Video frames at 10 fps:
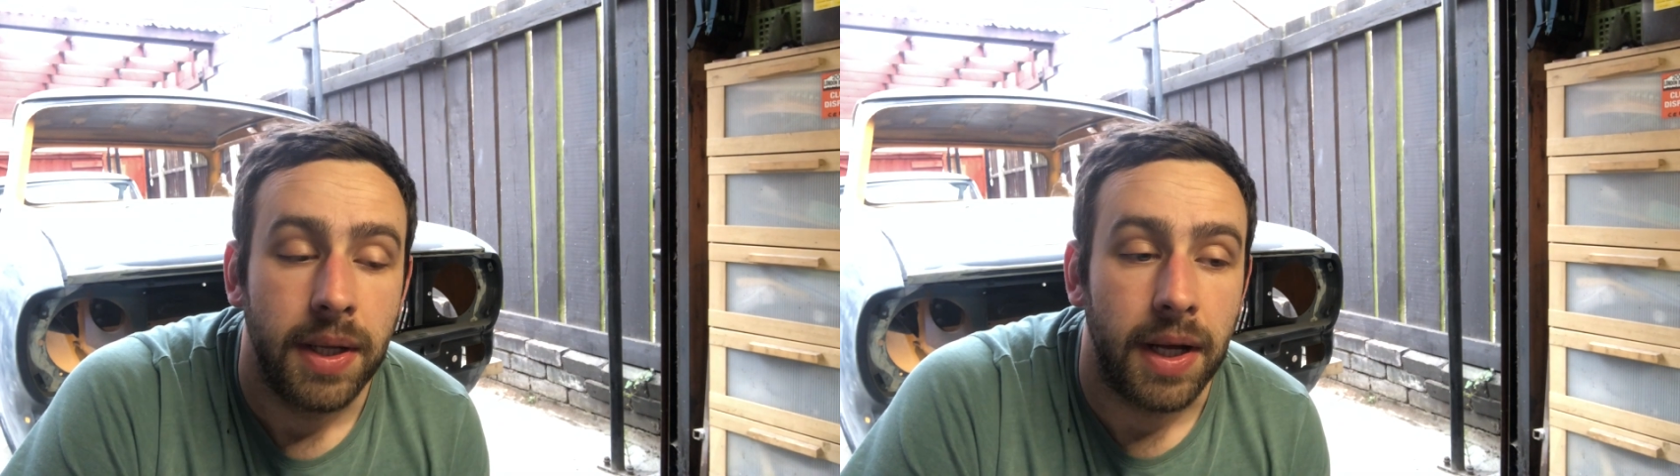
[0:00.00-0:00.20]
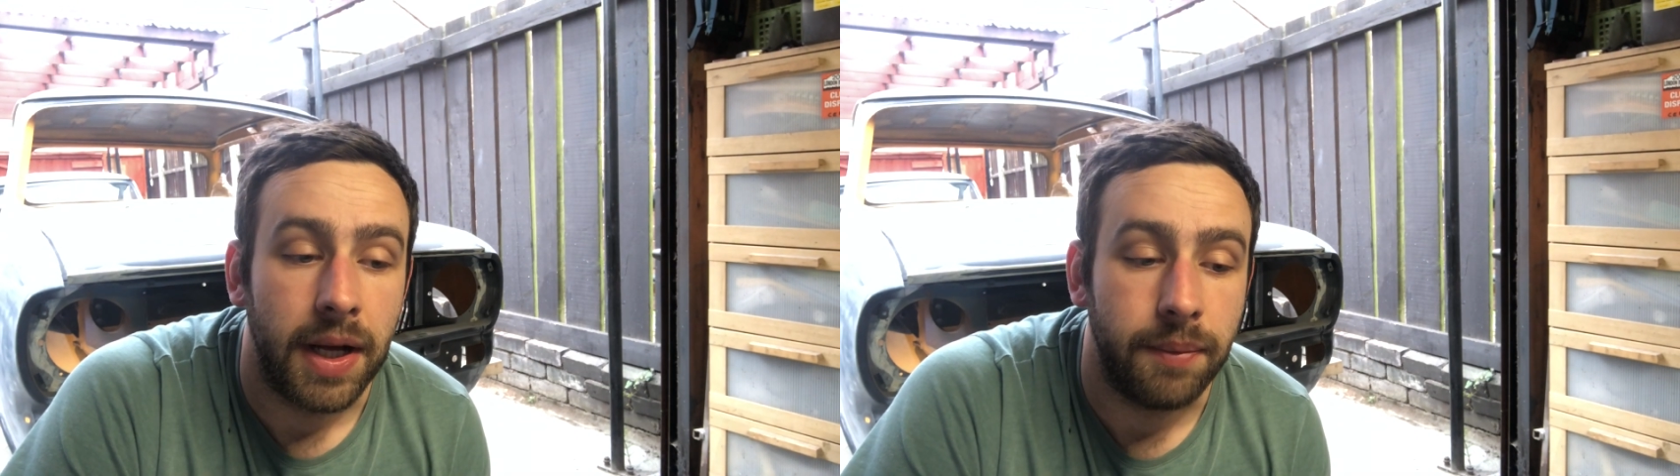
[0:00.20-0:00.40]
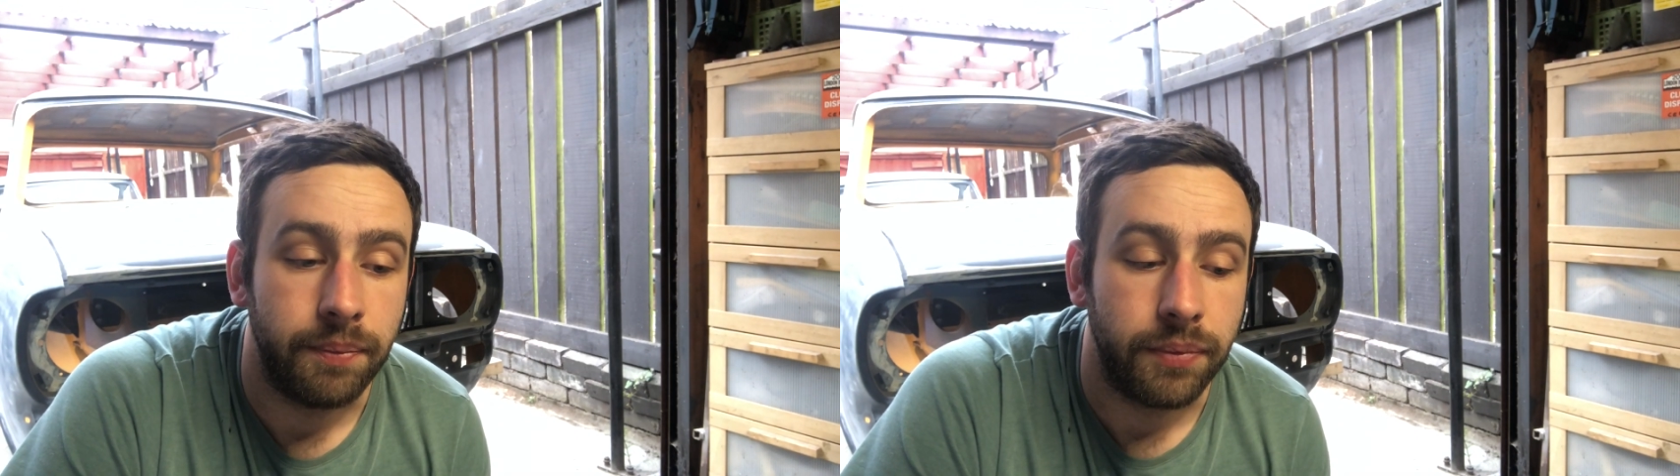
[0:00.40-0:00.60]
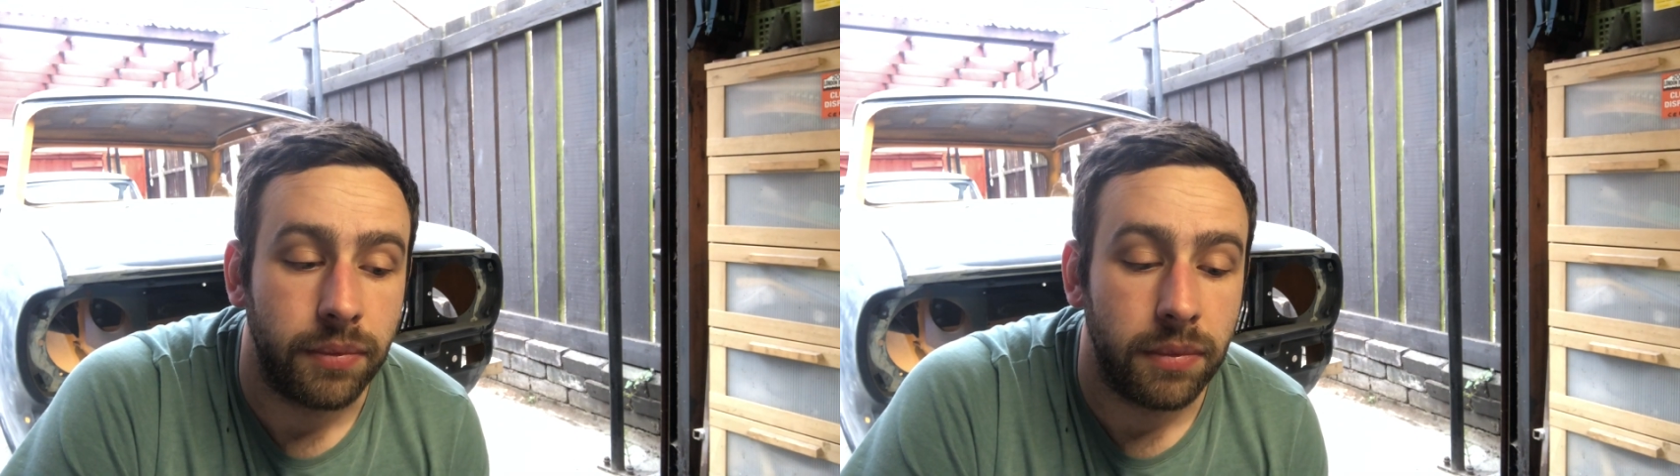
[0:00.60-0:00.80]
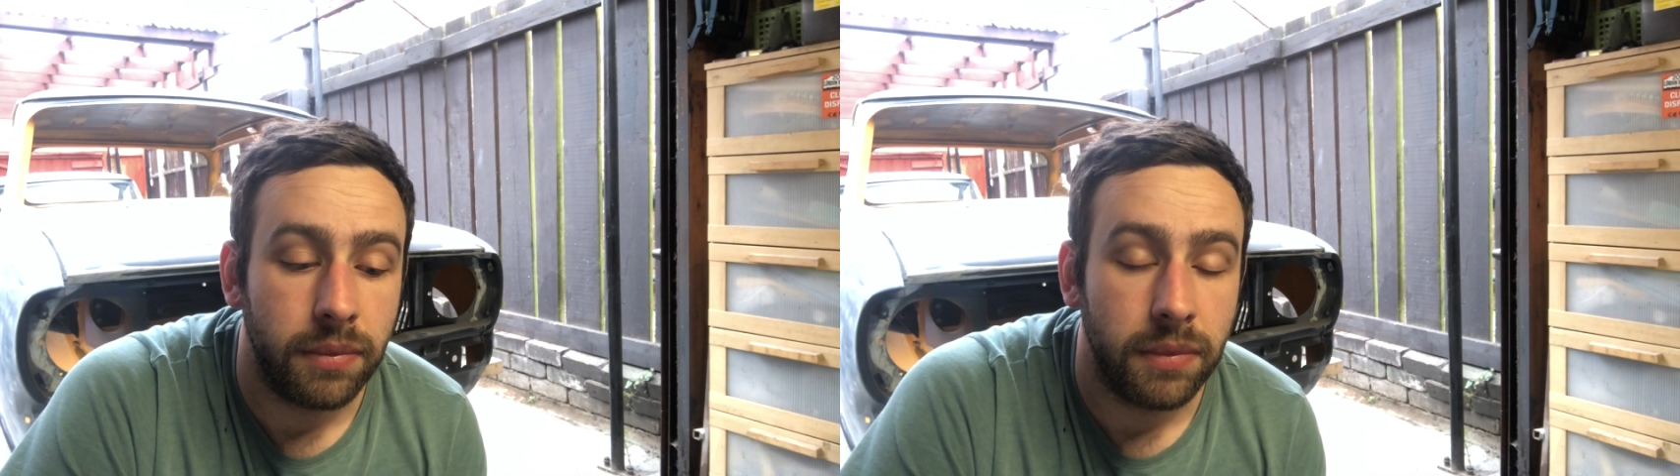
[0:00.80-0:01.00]

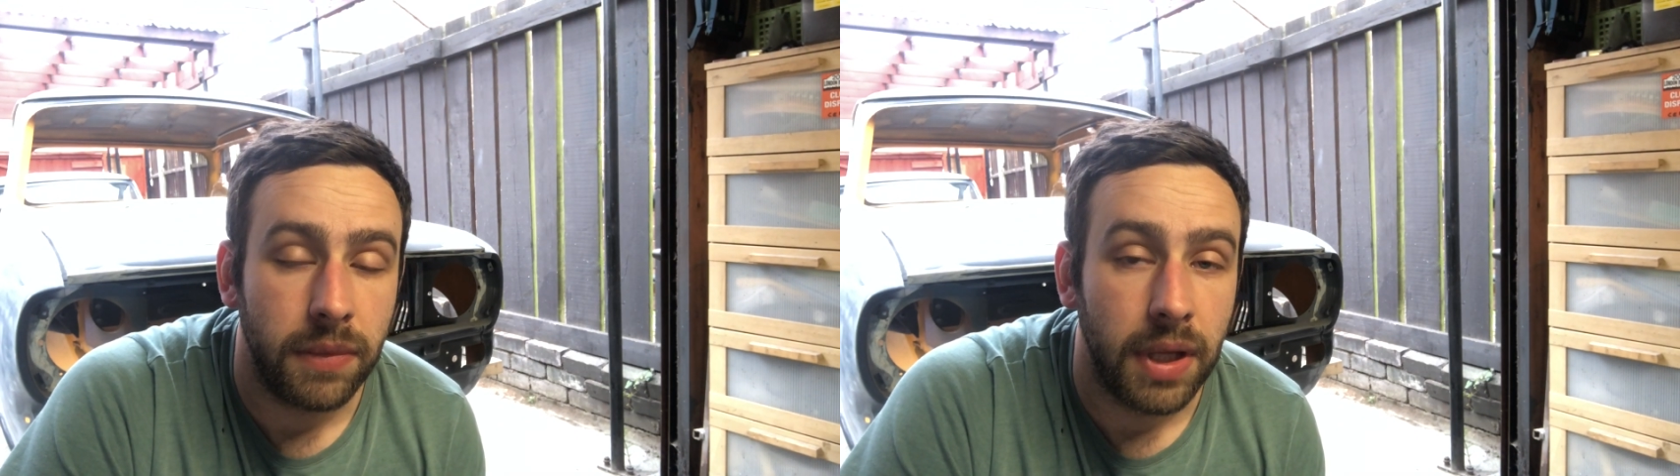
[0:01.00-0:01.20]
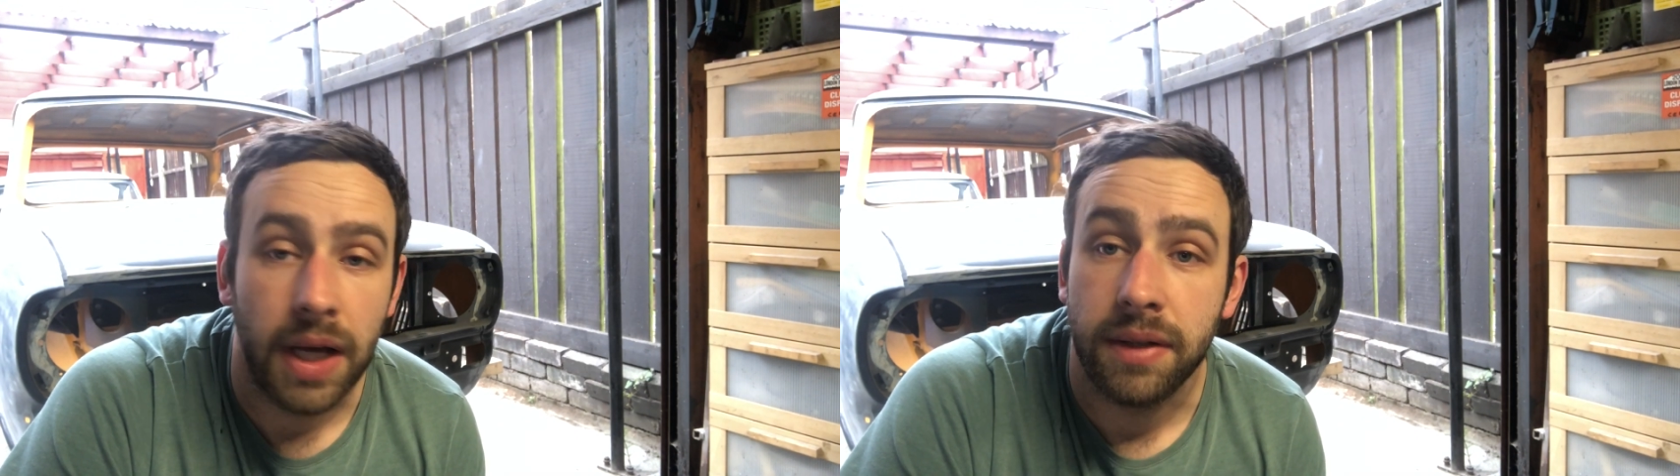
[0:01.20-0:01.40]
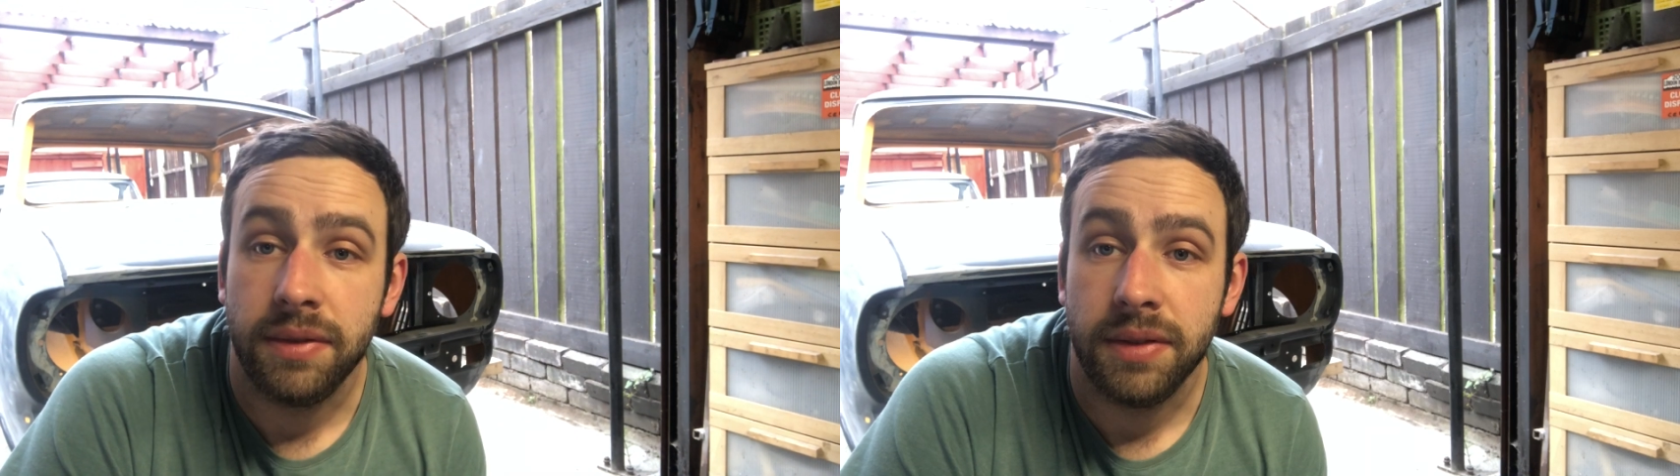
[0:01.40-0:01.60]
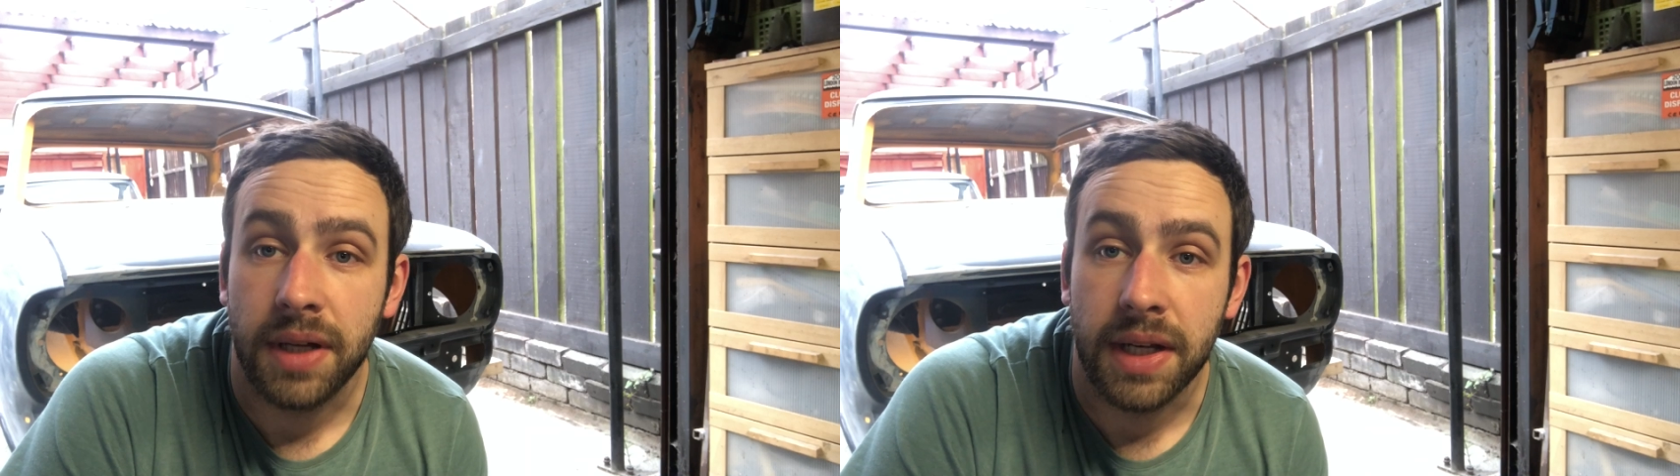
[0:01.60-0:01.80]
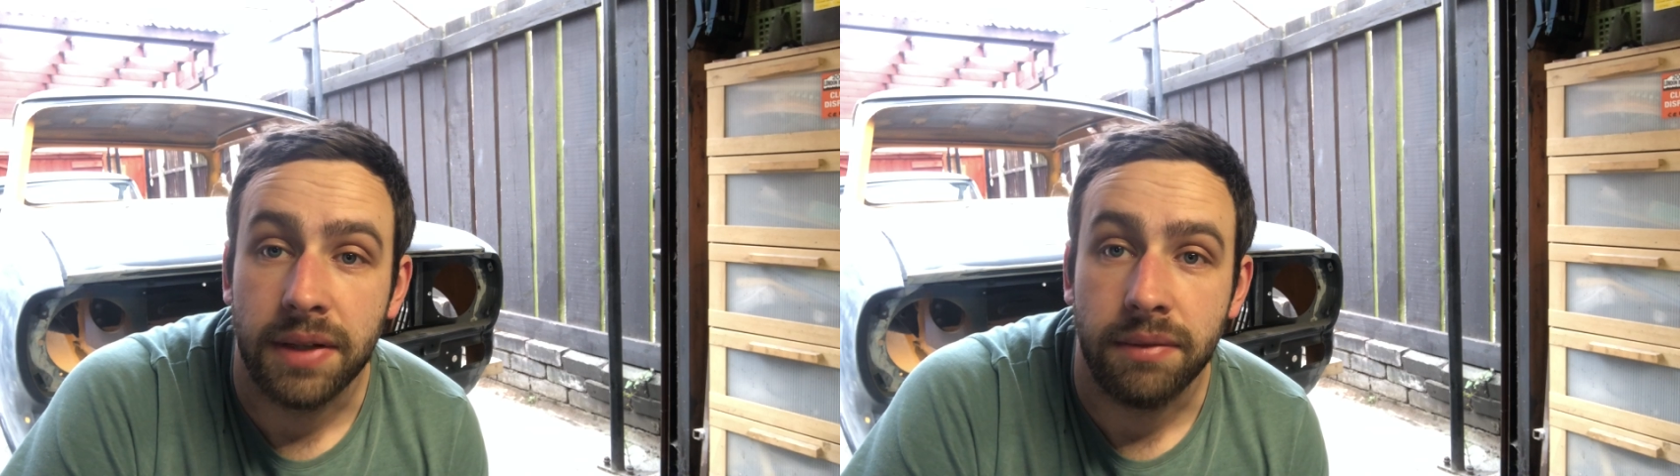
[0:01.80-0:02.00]
Yeah,
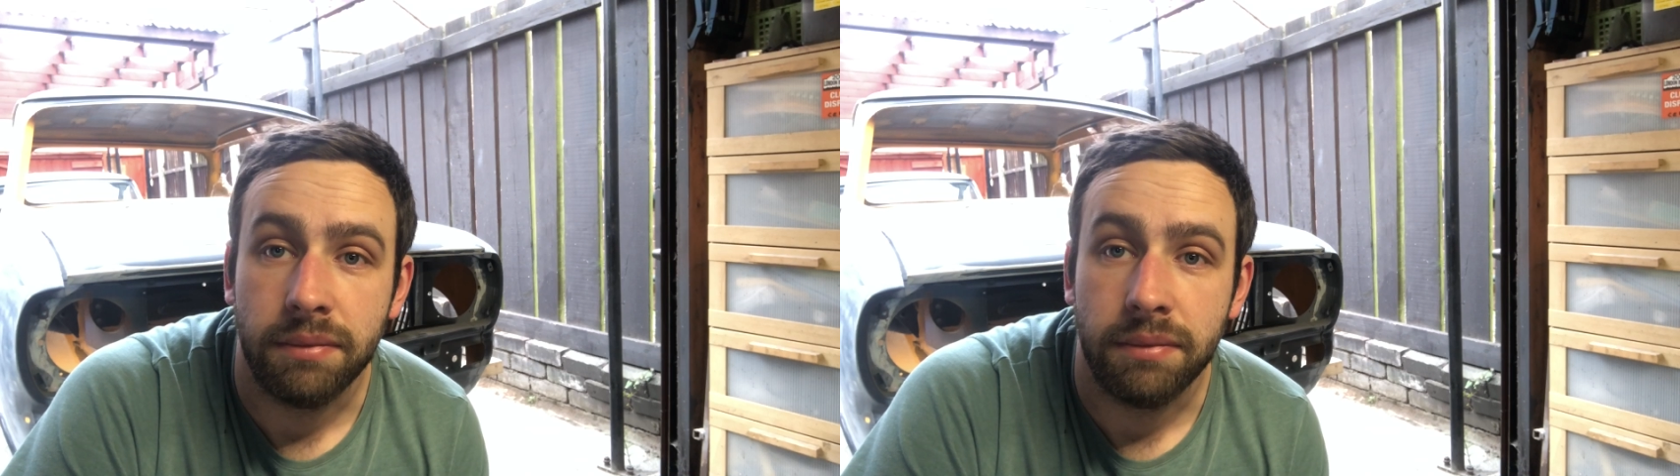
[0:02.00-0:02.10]
and then